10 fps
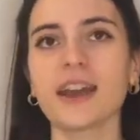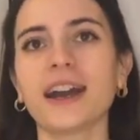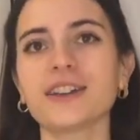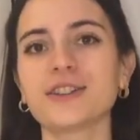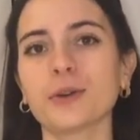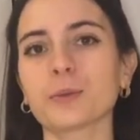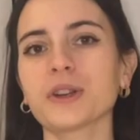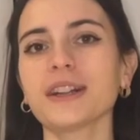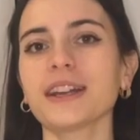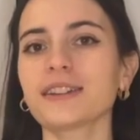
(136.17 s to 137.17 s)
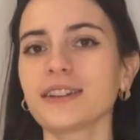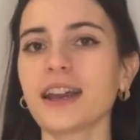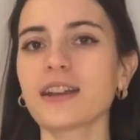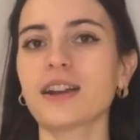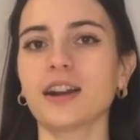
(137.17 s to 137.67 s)
I don't really like the
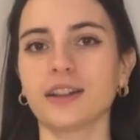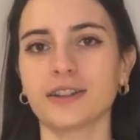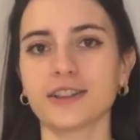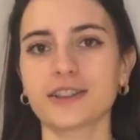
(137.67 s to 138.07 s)
neck color,